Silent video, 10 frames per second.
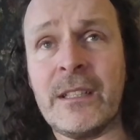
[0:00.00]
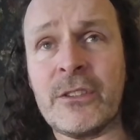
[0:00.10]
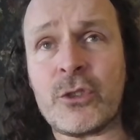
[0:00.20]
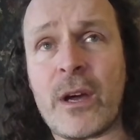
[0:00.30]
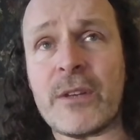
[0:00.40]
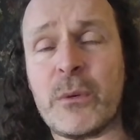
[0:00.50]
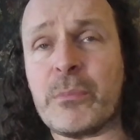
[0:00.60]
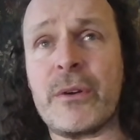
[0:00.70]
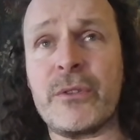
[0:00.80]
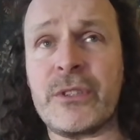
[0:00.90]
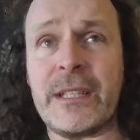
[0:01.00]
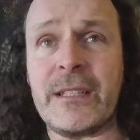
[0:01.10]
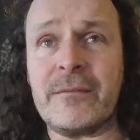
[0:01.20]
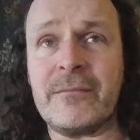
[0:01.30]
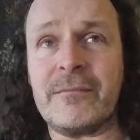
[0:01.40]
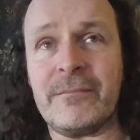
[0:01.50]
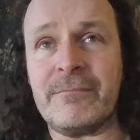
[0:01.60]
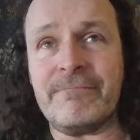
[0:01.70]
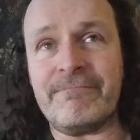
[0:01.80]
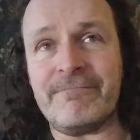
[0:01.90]
Try to approach it
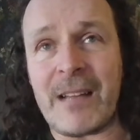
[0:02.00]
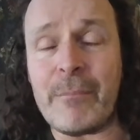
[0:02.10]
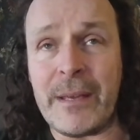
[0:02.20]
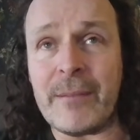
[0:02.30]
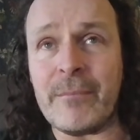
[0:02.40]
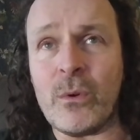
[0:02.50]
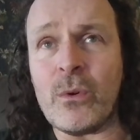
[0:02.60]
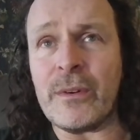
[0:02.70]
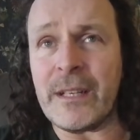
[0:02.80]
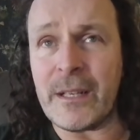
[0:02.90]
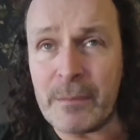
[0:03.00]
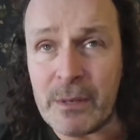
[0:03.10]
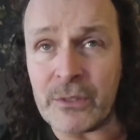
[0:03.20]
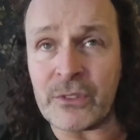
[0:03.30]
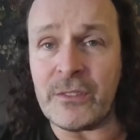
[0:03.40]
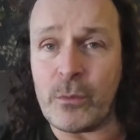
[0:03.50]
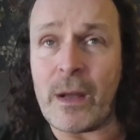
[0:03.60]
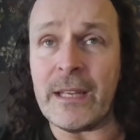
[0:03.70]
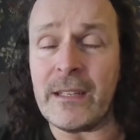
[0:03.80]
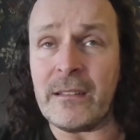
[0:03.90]
a bit more in an immersive
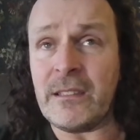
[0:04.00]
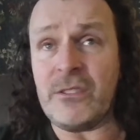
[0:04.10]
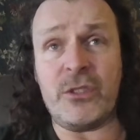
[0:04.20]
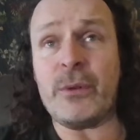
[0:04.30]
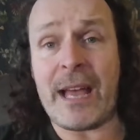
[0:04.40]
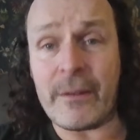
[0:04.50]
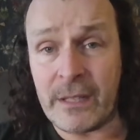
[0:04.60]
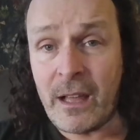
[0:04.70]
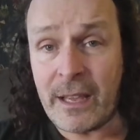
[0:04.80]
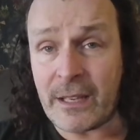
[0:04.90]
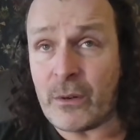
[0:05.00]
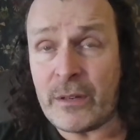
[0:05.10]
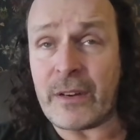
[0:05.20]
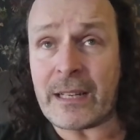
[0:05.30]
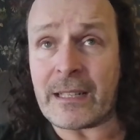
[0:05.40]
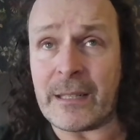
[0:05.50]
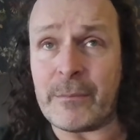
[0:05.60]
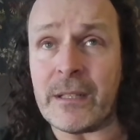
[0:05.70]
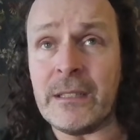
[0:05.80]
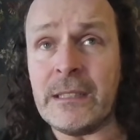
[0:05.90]
way. You can do it how you like, quite frankly,
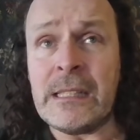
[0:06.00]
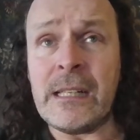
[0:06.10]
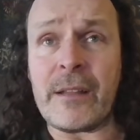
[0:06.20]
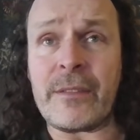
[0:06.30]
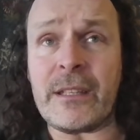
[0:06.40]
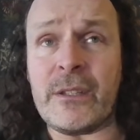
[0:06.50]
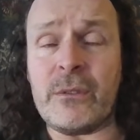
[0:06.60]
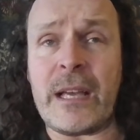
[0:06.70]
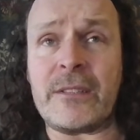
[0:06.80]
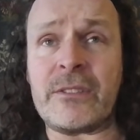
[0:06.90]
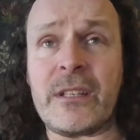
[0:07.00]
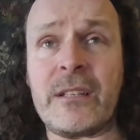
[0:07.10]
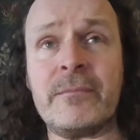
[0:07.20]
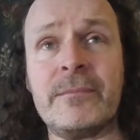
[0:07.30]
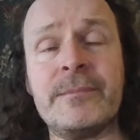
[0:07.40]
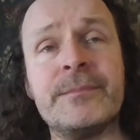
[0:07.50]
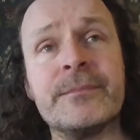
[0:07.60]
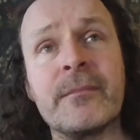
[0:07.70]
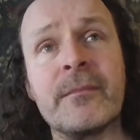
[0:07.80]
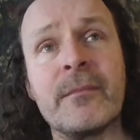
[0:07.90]
but I think you'll get
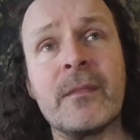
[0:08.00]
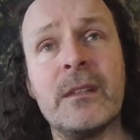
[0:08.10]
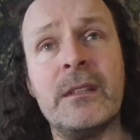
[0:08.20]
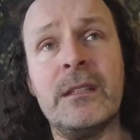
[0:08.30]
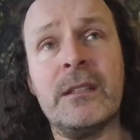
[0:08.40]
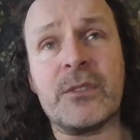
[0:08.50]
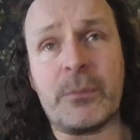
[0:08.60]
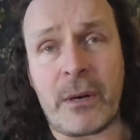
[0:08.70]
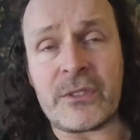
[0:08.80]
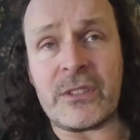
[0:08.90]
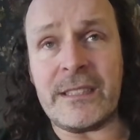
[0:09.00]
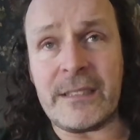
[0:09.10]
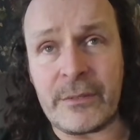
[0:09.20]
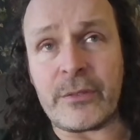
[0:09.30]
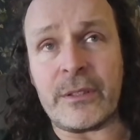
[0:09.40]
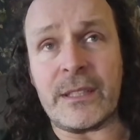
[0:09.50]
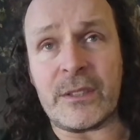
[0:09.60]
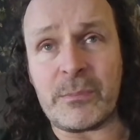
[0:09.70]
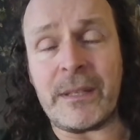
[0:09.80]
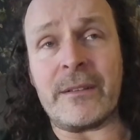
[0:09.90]
surprisingly different
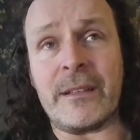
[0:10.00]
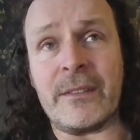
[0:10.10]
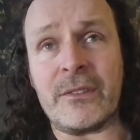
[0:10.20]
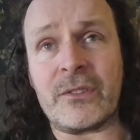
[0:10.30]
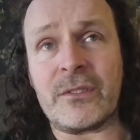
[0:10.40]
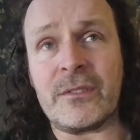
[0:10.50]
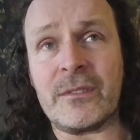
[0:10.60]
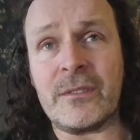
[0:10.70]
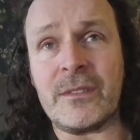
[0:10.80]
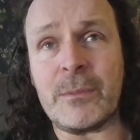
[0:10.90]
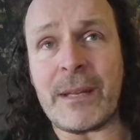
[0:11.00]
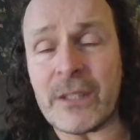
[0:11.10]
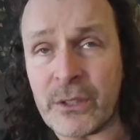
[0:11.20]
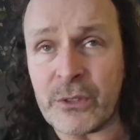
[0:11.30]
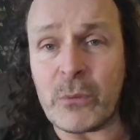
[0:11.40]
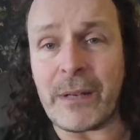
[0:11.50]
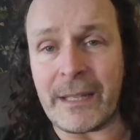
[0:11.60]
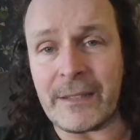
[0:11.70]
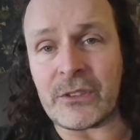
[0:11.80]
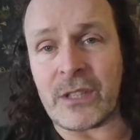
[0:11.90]
experience depending on your
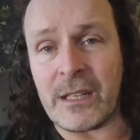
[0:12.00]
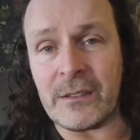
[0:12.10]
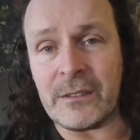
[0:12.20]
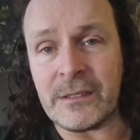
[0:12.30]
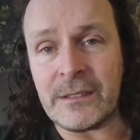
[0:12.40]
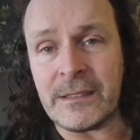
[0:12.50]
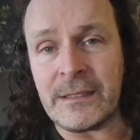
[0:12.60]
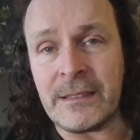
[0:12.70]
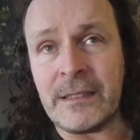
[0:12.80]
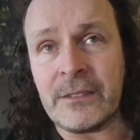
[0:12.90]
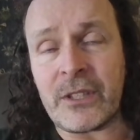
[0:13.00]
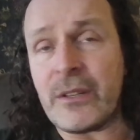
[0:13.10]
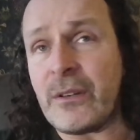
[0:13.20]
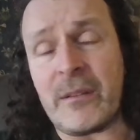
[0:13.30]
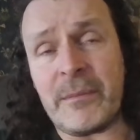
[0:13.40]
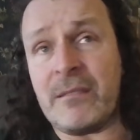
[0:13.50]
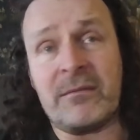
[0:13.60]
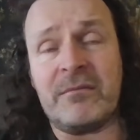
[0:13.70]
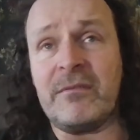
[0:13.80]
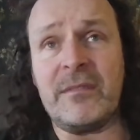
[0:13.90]
play style. So, I mean,
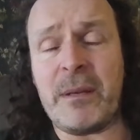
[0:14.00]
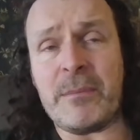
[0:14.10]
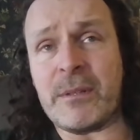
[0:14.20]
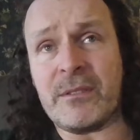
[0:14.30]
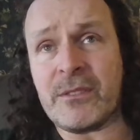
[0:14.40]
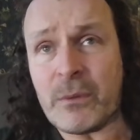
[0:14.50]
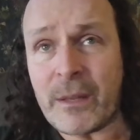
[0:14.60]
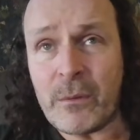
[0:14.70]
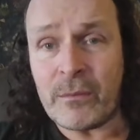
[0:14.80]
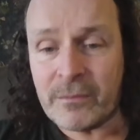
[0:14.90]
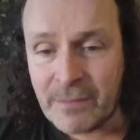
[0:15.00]
people can do what they want